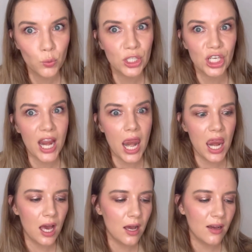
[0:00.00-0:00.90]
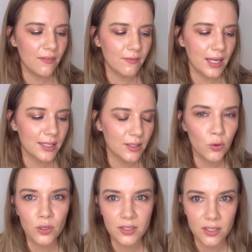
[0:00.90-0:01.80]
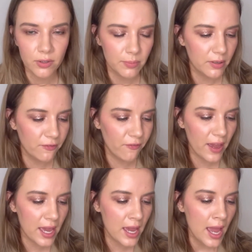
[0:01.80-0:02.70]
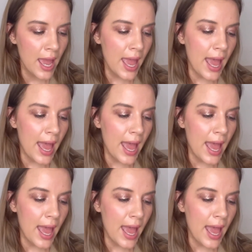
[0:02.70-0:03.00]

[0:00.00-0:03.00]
which I love, like the Ordinary buffet.